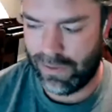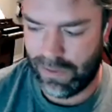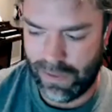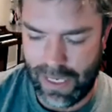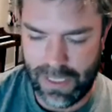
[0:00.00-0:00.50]

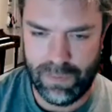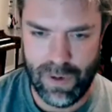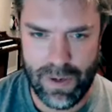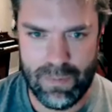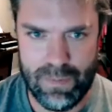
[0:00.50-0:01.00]
That's
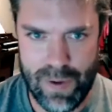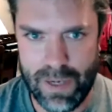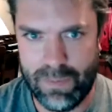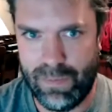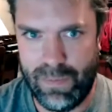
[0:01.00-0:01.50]
pretty
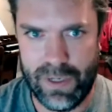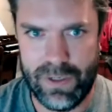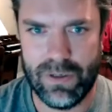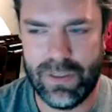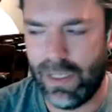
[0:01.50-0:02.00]
big
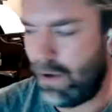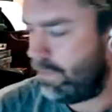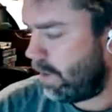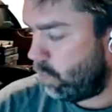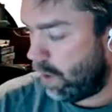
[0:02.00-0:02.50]
picture stuff.
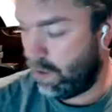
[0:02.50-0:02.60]
Well,